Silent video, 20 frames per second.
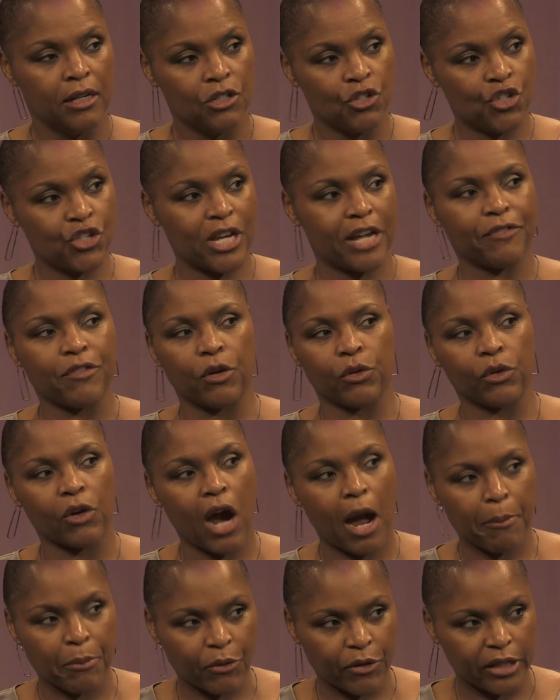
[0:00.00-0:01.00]
chef owner
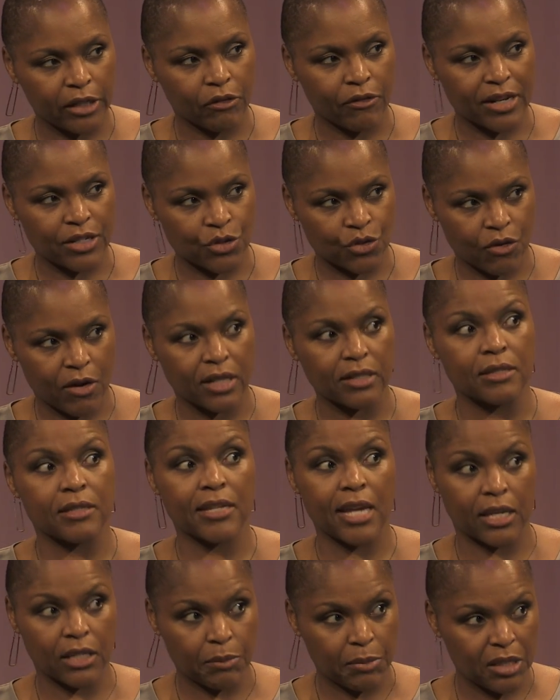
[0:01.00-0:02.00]
operator restaurants
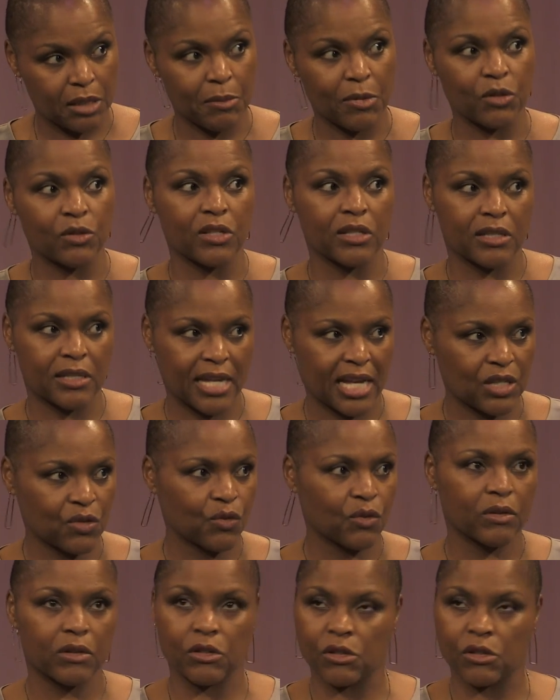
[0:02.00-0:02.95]
tend to be the most successful.